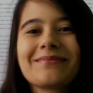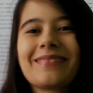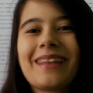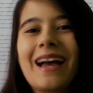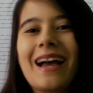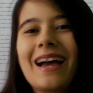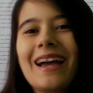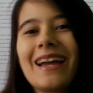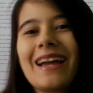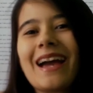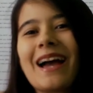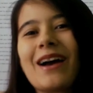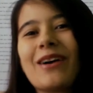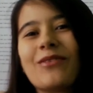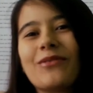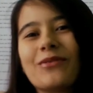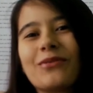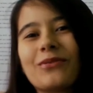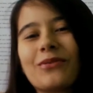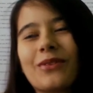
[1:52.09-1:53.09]
I
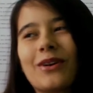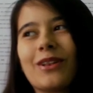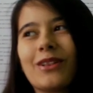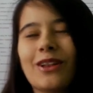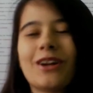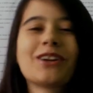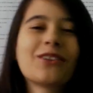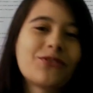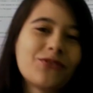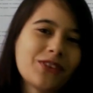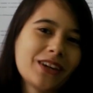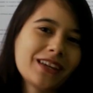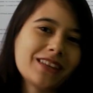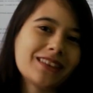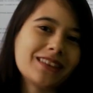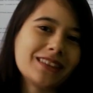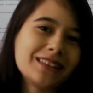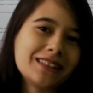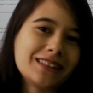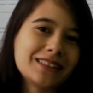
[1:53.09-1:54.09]
have a lot of faith
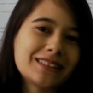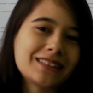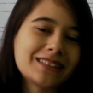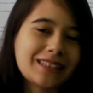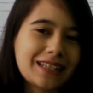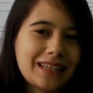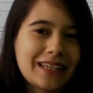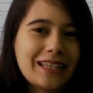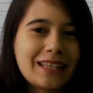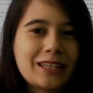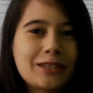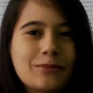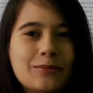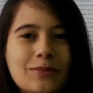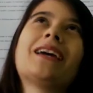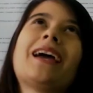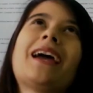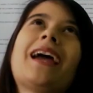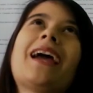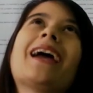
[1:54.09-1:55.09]
in this team,
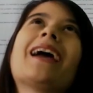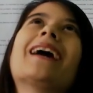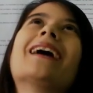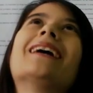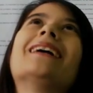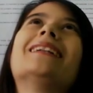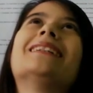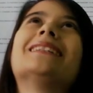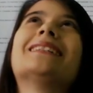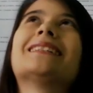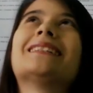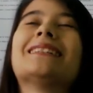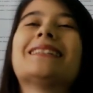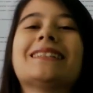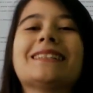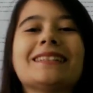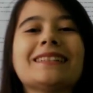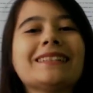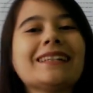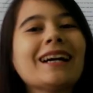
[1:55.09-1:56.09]
and
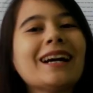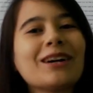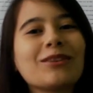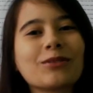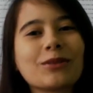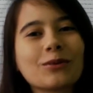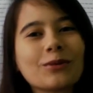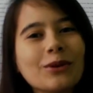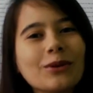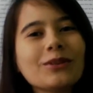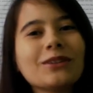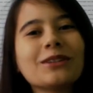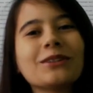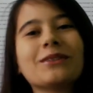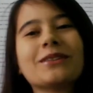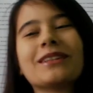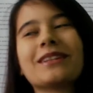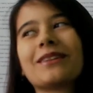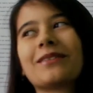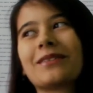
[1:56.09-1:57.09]
yeah, we're rolling
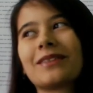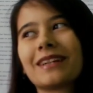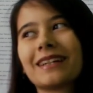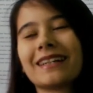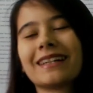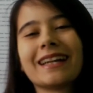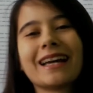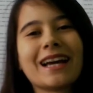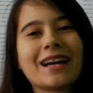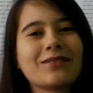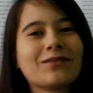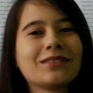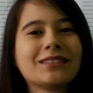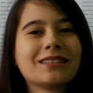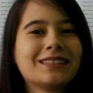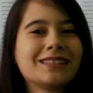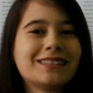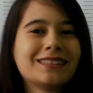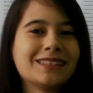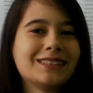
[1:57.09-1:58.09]
with it. We're gonna have a
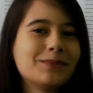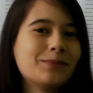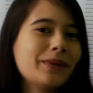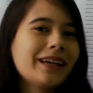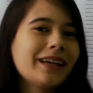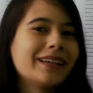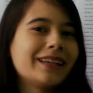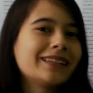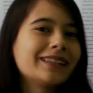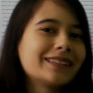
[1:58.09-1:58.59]
debate.